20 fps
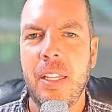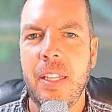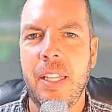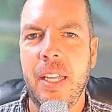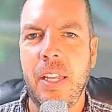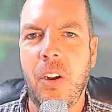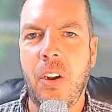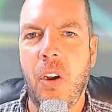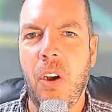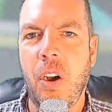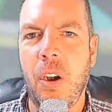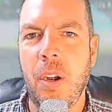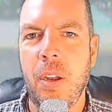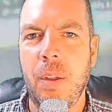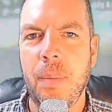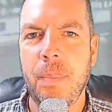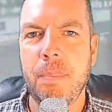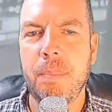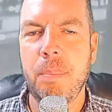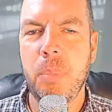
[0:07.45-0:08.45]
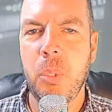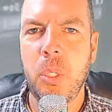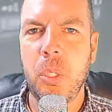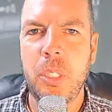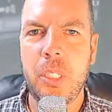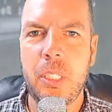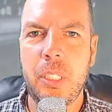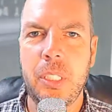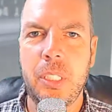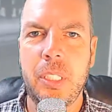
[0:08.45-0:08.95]
that are
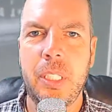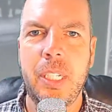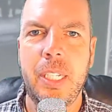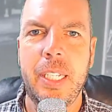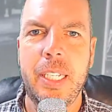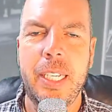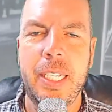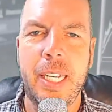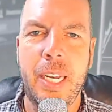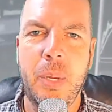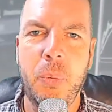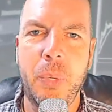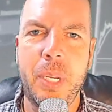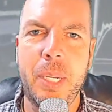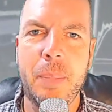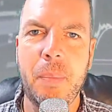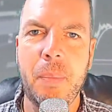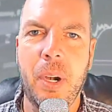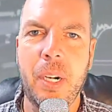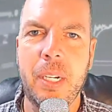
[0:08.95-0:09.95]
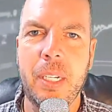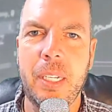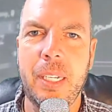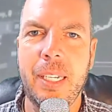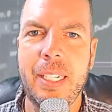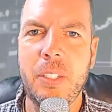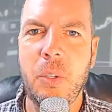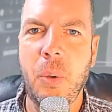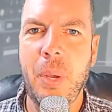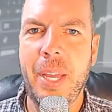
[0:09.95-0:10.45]
bullish in a weak market.
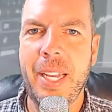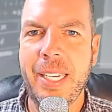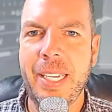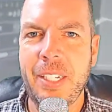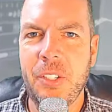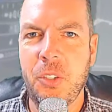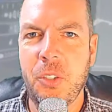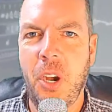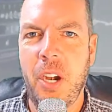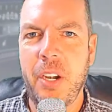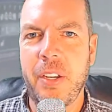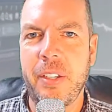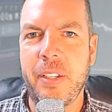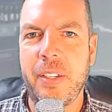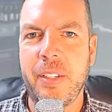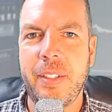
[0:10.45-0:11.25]
Let's go ahead and get started.